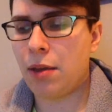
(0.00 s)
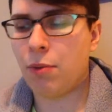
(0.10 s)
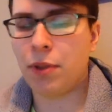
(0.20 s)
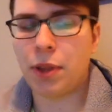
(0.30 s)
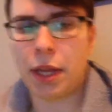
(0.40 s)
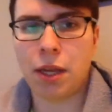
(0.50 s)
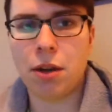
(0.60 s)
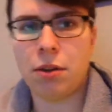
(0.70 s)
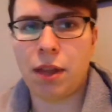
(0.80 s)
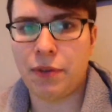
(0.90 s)
with like a
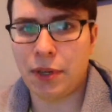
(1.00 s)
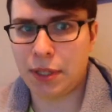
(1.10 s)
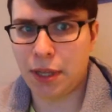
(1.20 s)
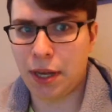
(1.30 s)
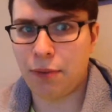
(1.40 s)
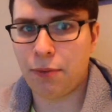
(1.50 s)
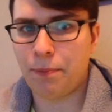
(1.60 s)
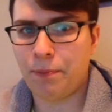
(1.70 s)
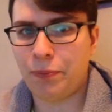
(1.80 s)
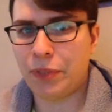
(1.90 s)
year left in his life,
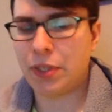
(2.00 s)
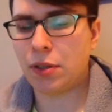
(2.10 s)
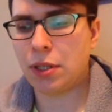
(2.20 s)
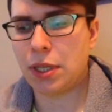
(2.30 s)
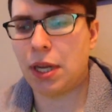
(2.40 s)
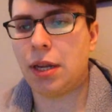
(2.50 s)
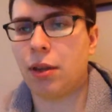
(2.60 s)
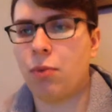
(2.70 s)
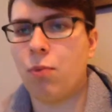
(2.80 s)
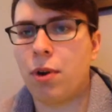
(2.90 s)
he starts deciding
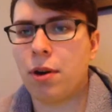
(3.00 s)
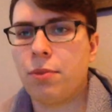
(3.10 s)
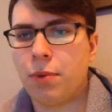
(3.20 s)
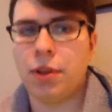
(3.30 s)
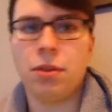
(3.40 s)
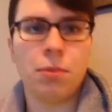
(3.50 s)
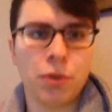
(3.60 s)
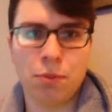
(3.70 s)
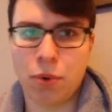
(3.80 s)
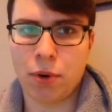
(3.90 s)
like what are really the most
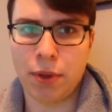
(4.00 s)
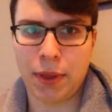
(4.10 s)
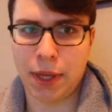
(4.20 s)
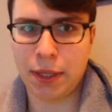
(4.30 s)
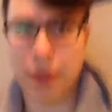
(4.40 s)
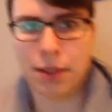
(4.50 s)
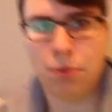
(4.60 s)
important things.